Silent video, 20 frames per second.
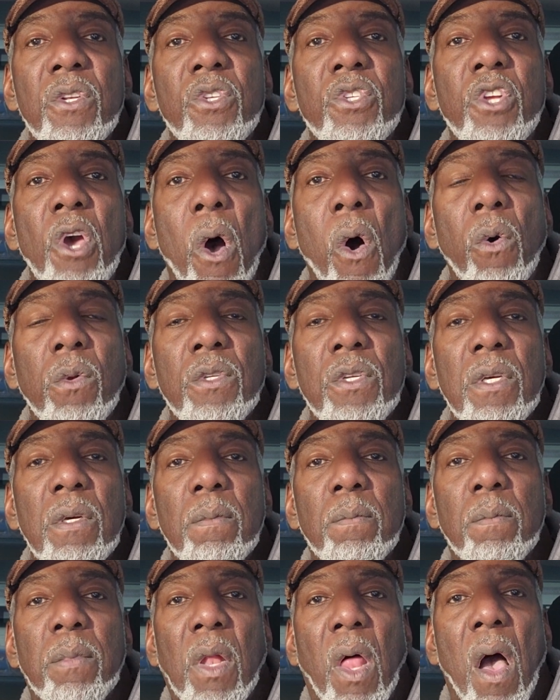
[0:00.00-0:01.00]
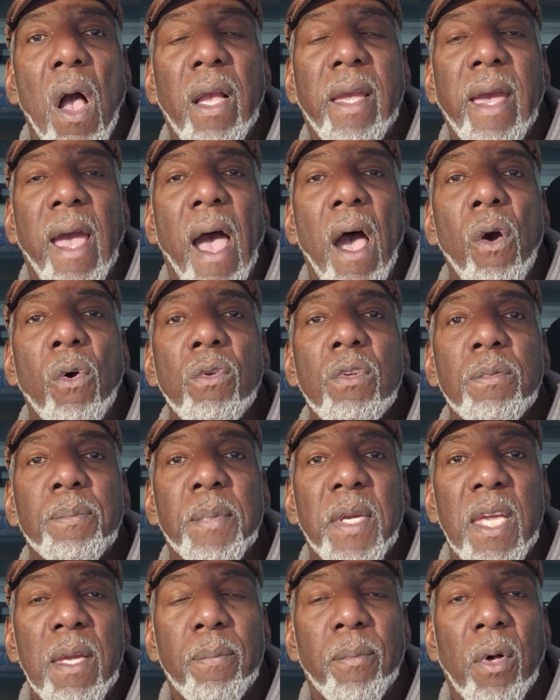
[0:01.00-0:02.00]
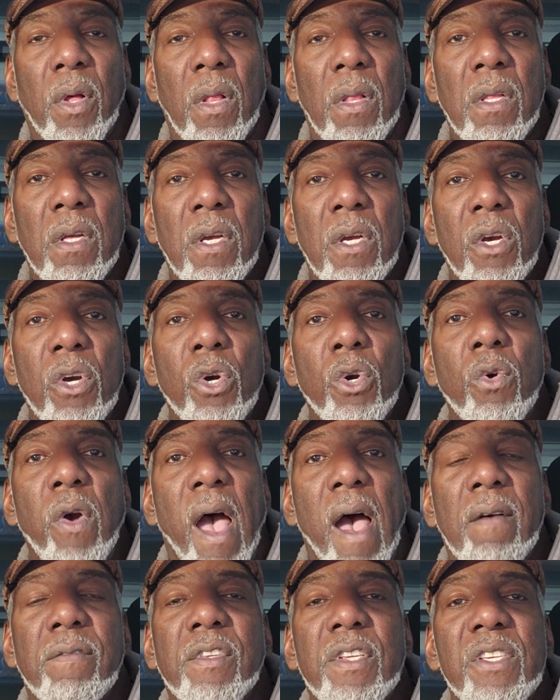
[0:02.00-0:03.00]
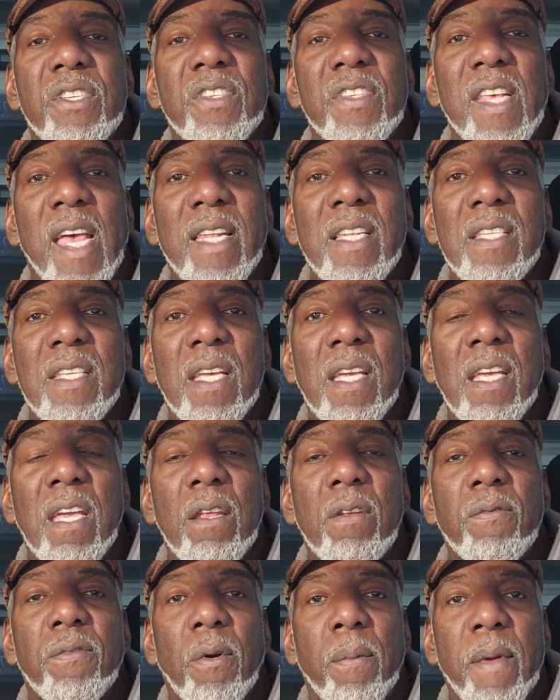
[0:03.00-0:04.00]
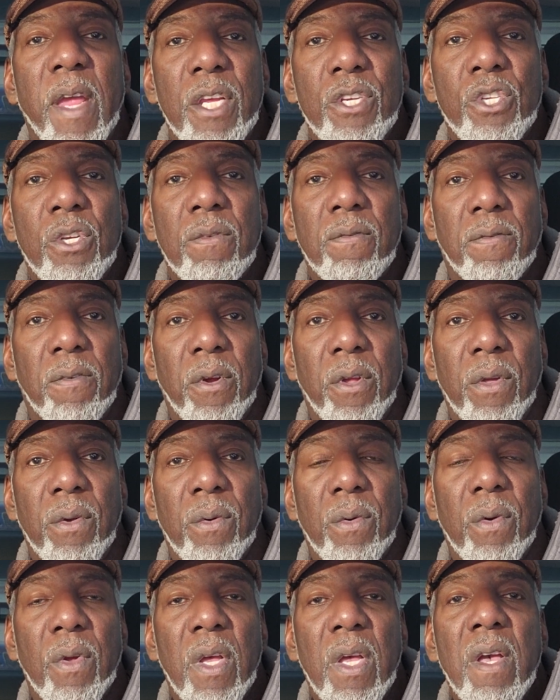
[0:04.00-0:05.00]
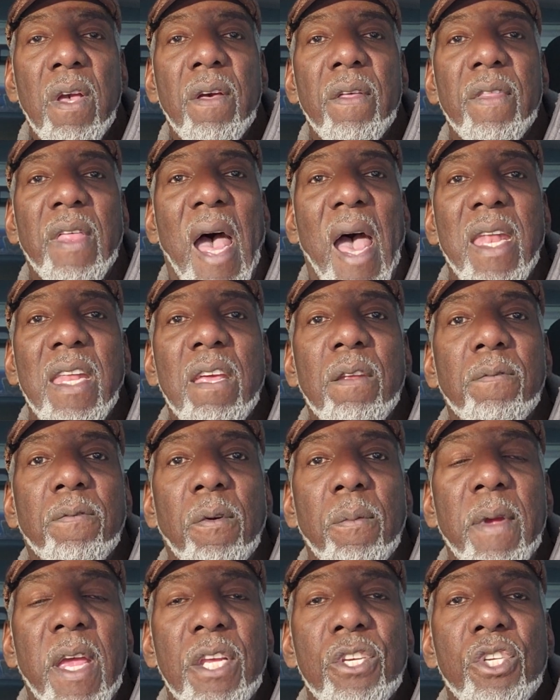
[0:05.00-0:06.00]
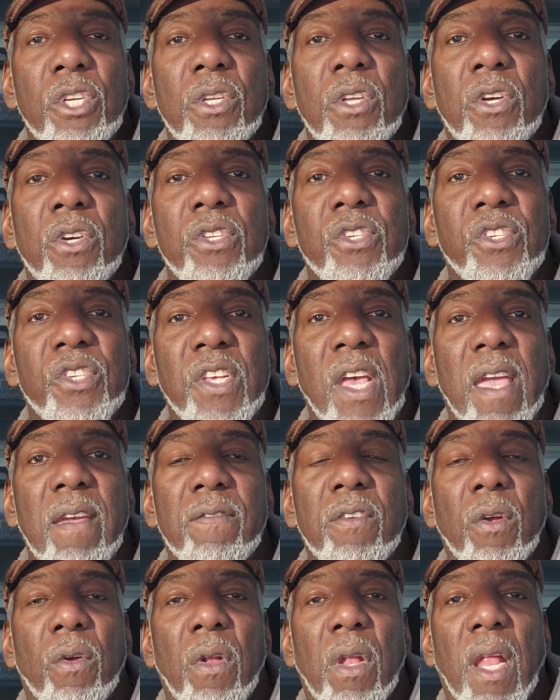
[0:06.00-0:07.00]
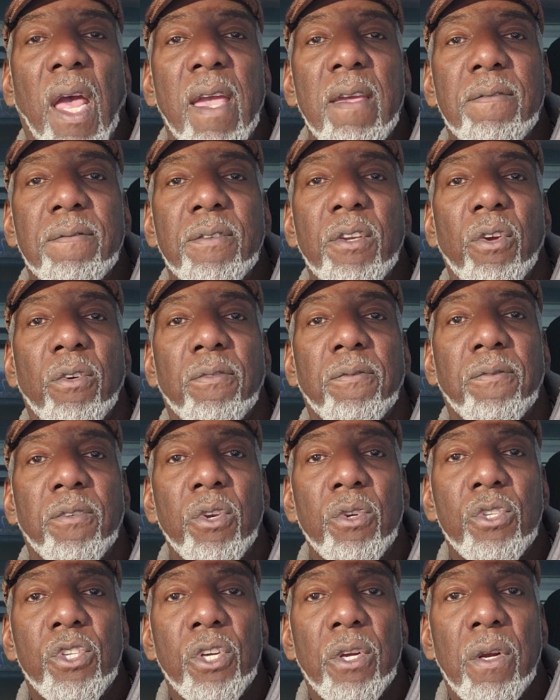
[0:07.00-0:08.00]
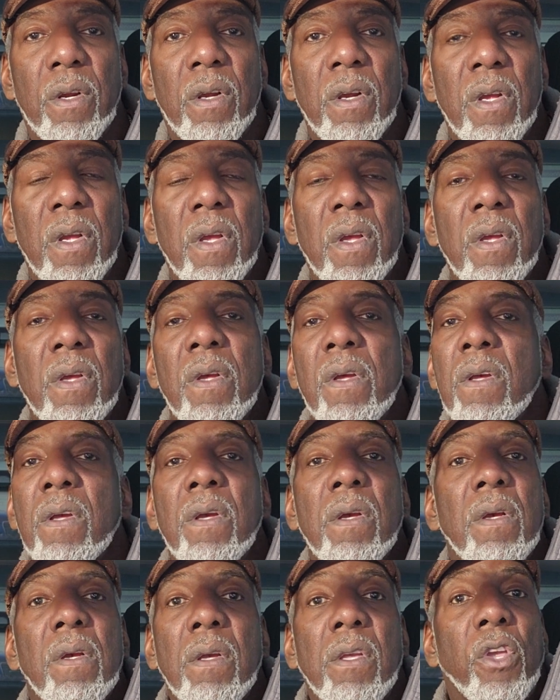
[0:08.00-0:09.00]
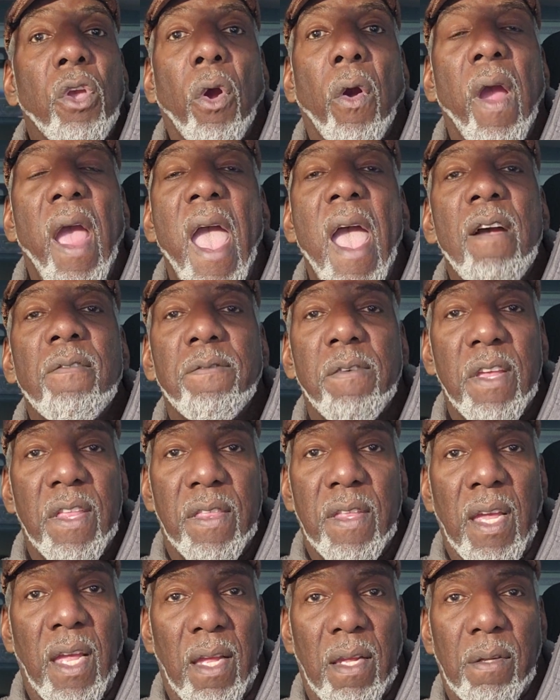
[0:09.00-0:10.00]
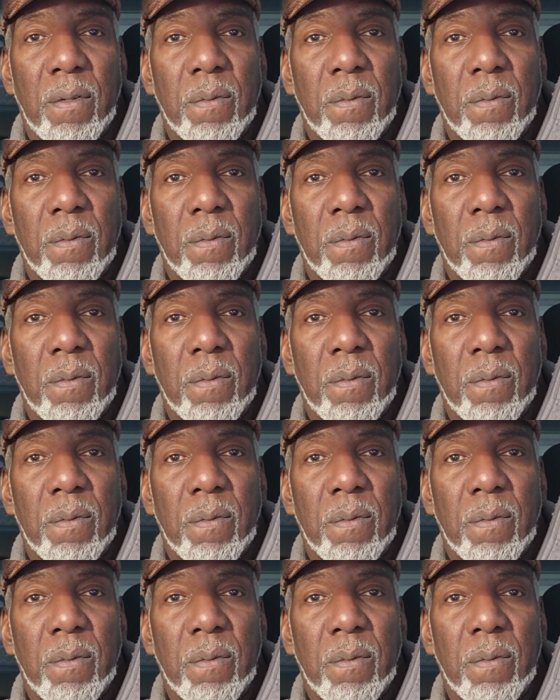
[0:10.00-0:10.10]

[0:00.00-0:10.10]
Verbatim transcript: Don't block out people who have dissenting information for you. That information could save your life, your future, your everything.